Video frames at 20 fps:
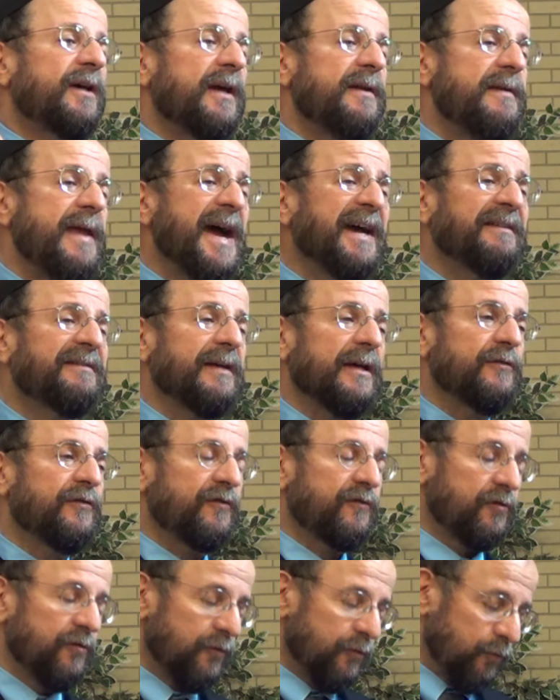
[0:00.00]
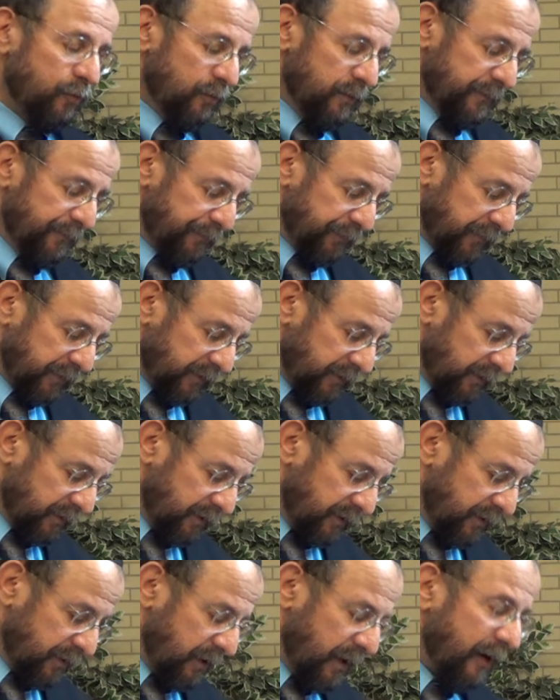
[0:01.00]
connect us to
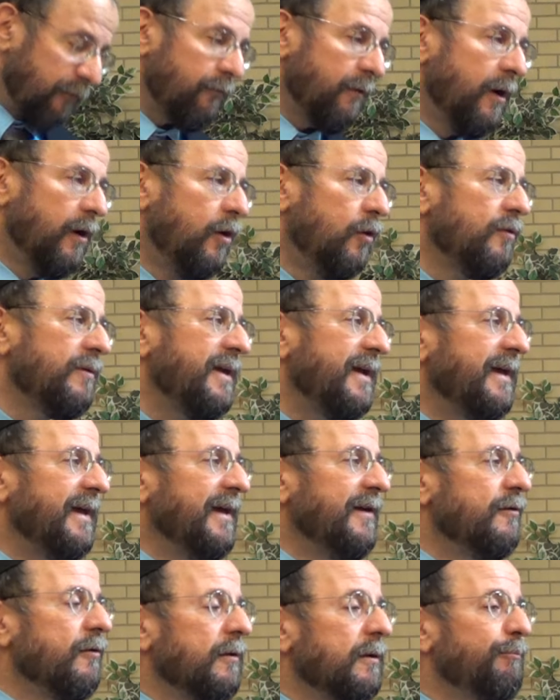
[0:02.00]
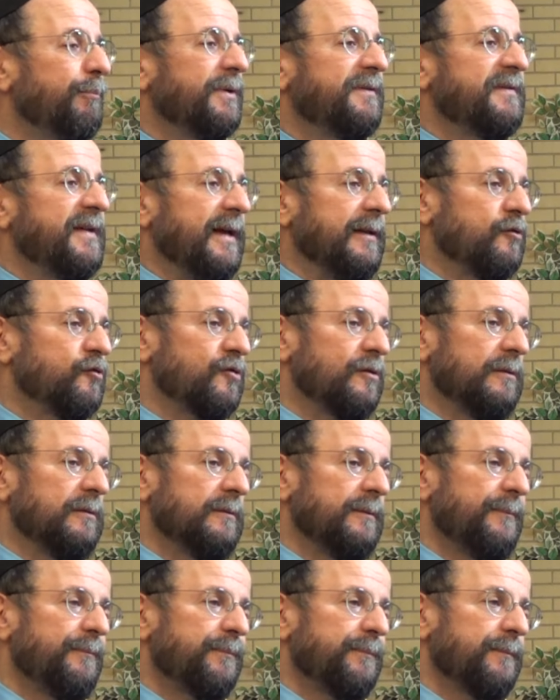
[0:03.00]
our own inner
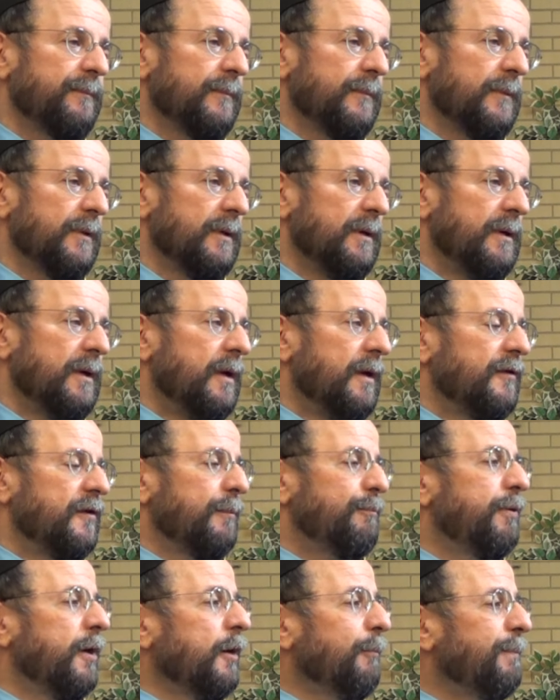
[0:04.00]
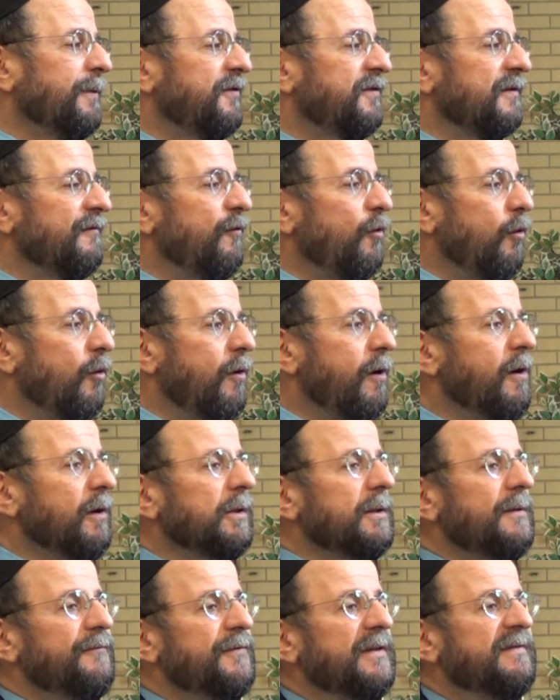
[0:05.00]
potential. The purpose of
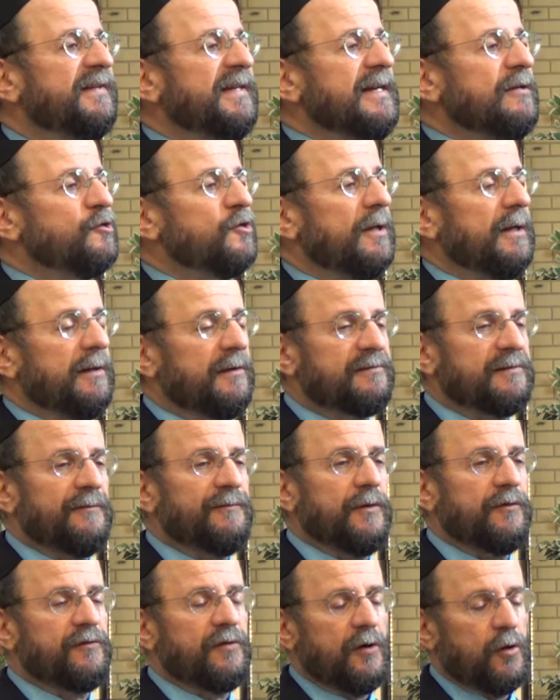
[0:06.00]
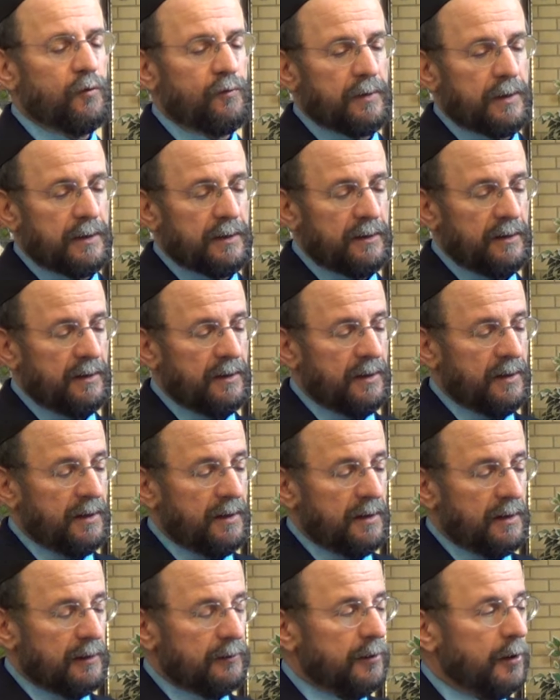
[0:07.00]
all of the teachings of the Torah
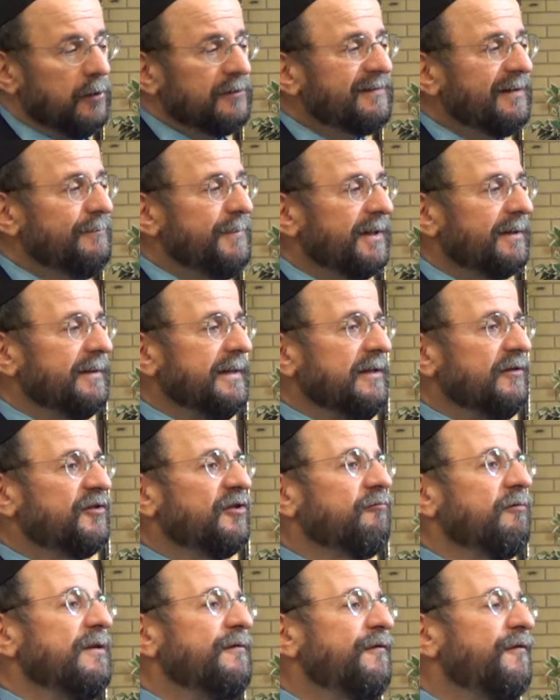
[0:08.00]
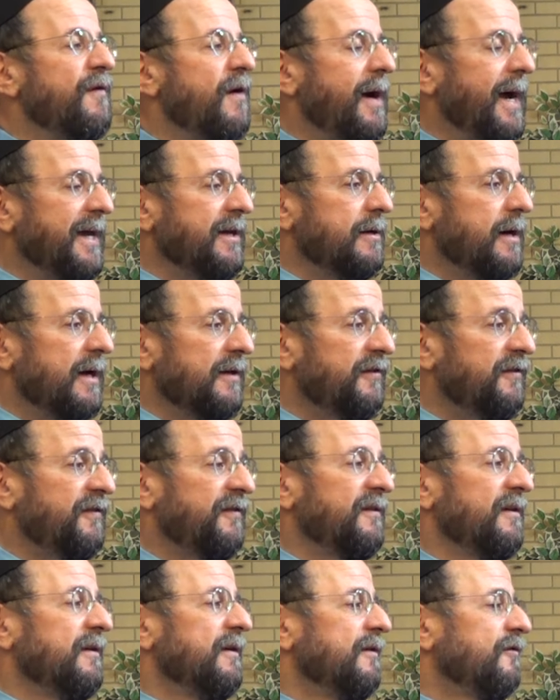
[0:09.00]
are ultimately to refine
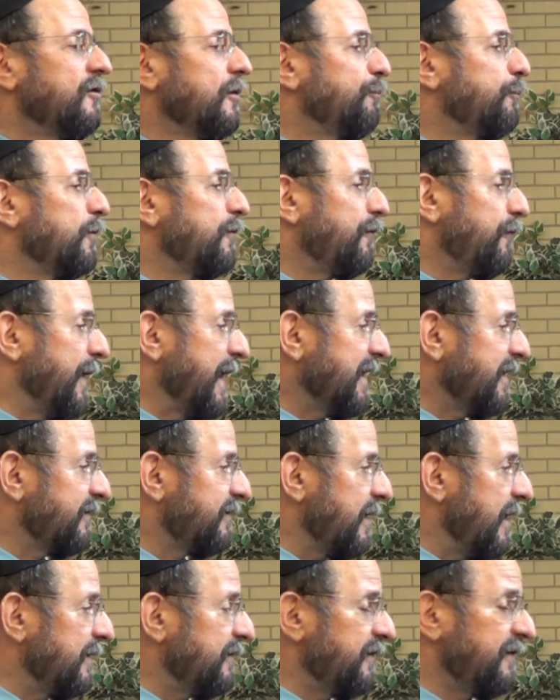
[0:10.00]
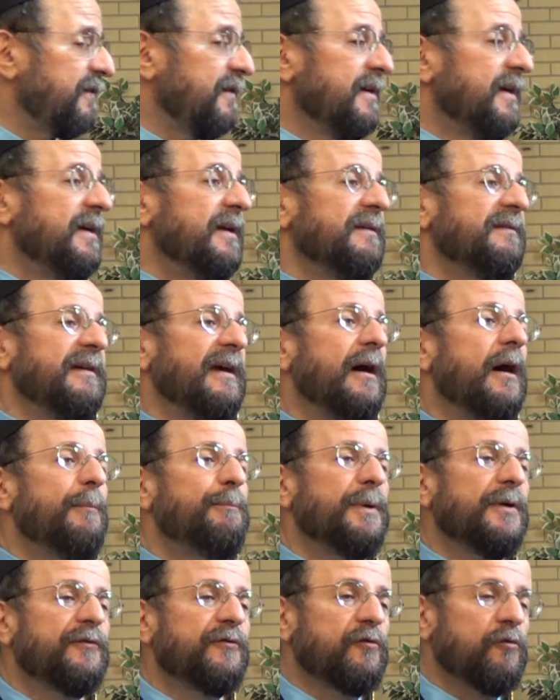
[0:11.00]
us, to perfect us, to
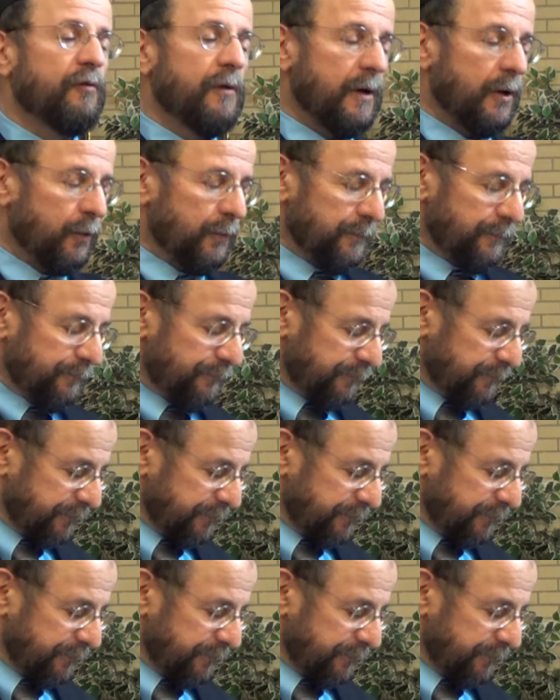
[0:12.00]
help us grow.